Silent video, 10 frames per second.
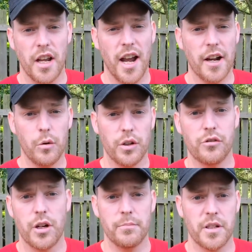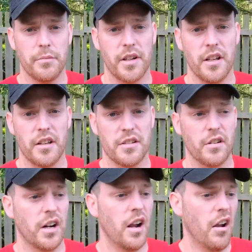I go and trim something else
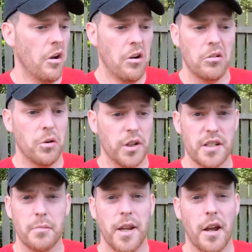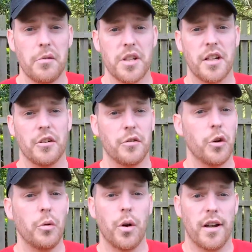or go and get some cows in or
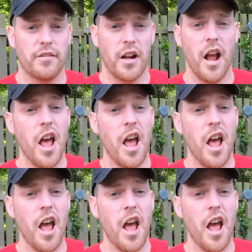do whatever.